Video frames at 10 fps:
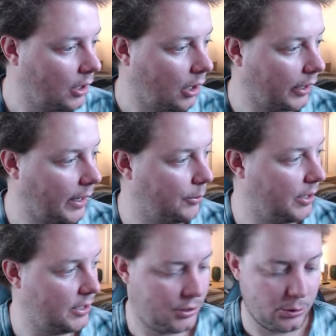Okay, we
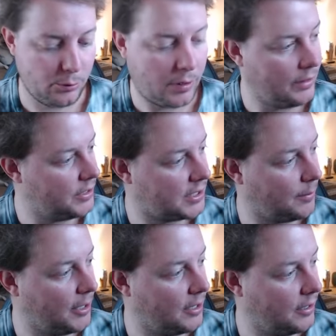need to run this
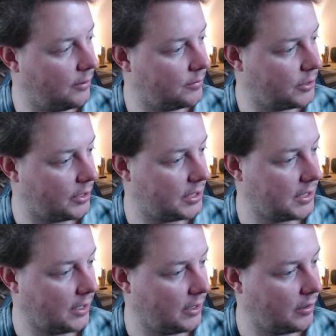command now. So this is
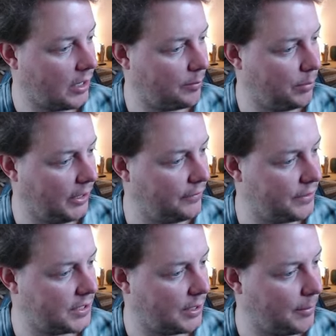gonna, I believe
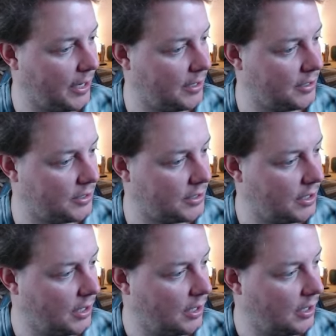this command is
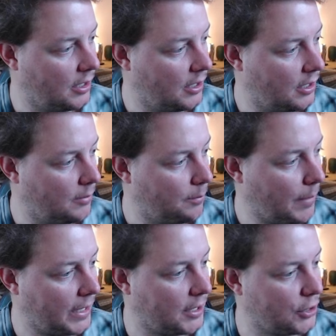
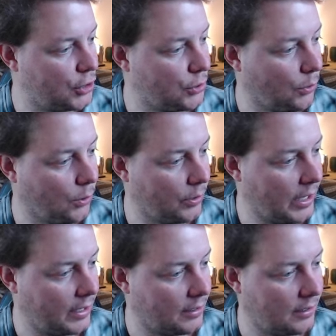making sure
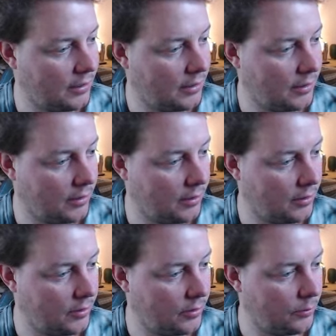that
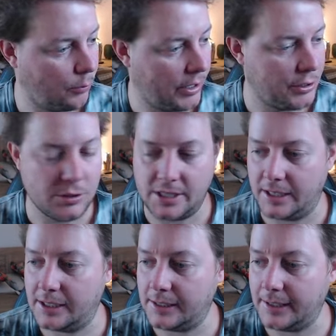we're
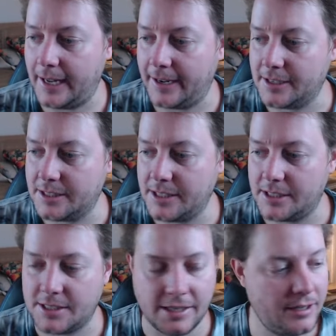using Clang
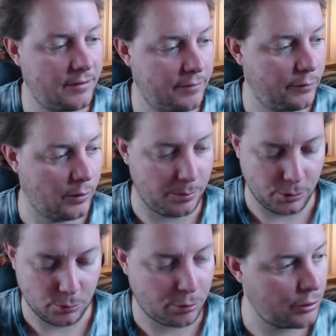16 for the
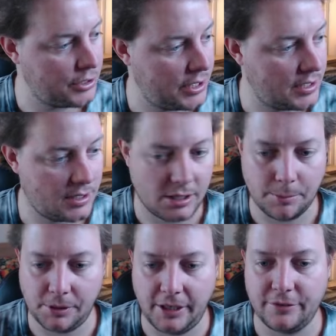build process. I
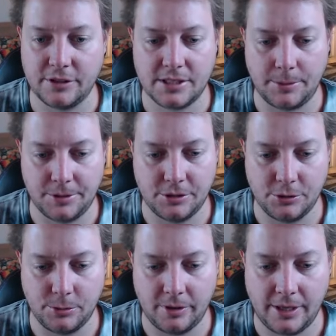believe it's something to
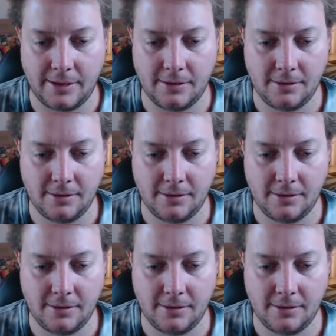do with that.